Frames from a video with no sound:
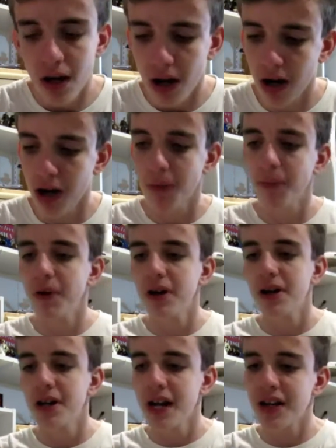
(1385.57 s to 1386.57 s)
But
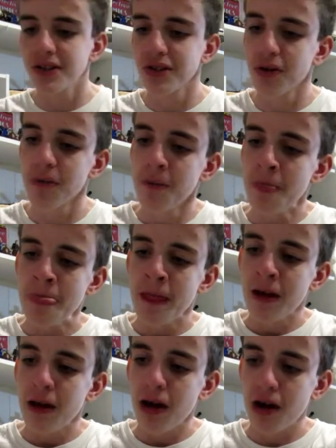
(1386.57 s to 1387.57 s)

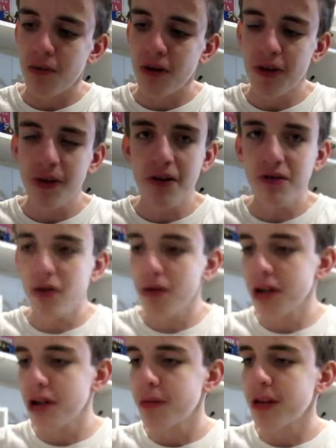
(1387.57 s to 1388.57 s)
I thought it was
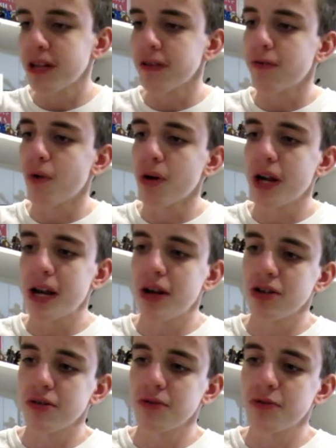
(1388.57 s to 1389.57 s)
only going to be like the 4K or
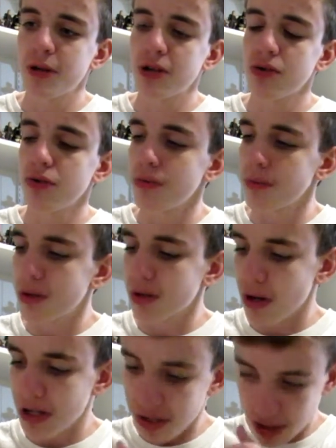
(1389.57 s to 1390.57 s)
some special
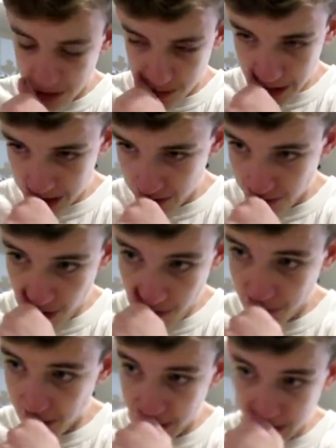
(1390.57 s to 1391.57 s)
crazy expensive
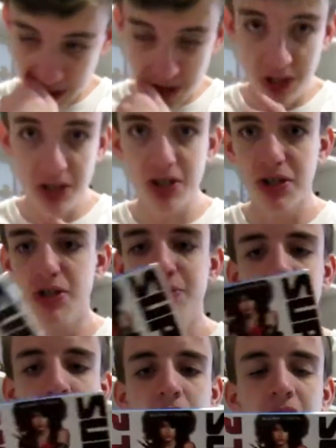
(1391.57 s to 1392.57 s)
one, but this is just the
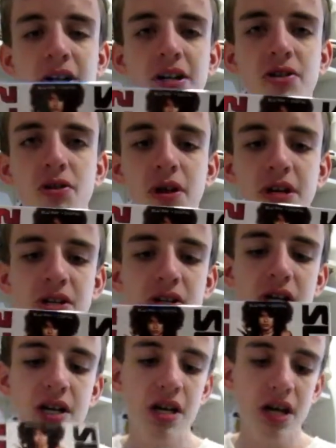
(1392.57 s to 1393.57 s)
Blu-ray and digital
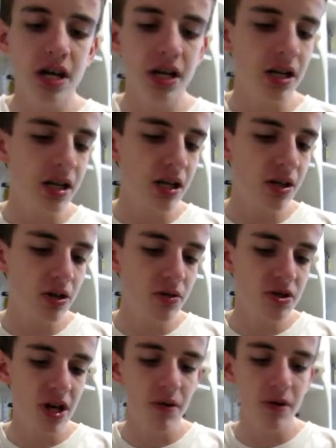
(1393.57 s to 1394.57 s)
HD, and it
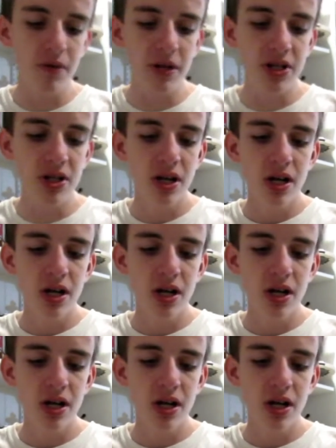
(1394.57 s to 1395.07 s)
includes that one, which